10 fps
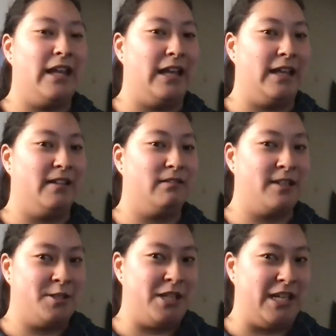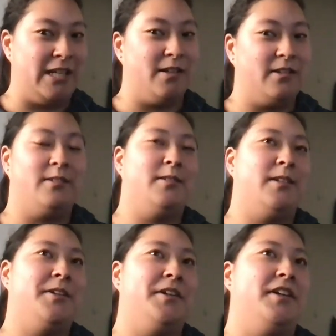uh, let's take
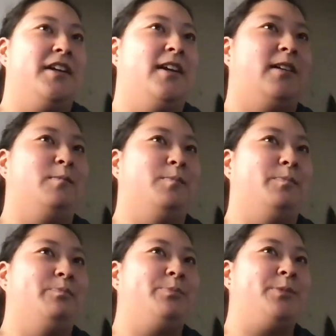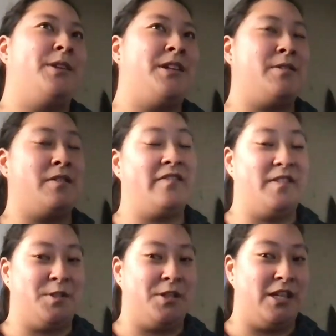um, the
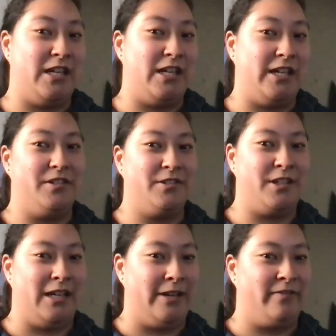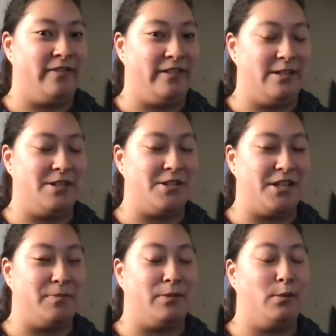university setting for an
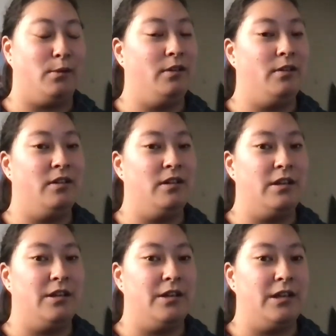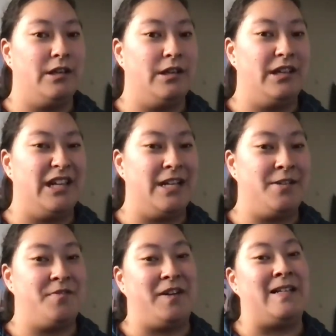example.
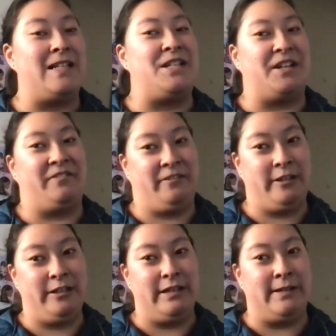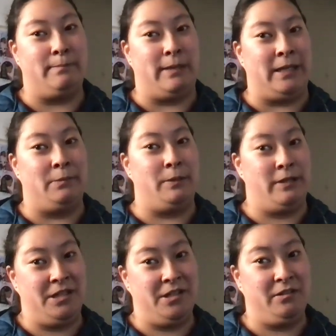It's very different, in my
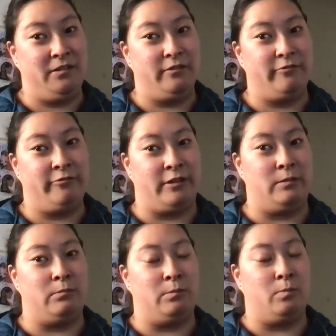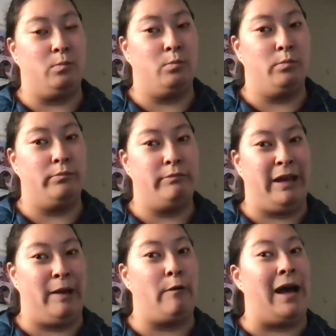opinion, from
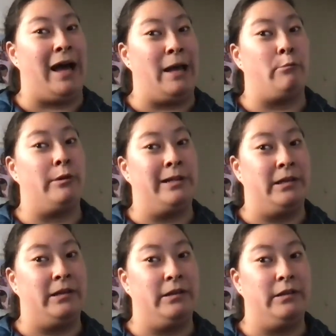how I would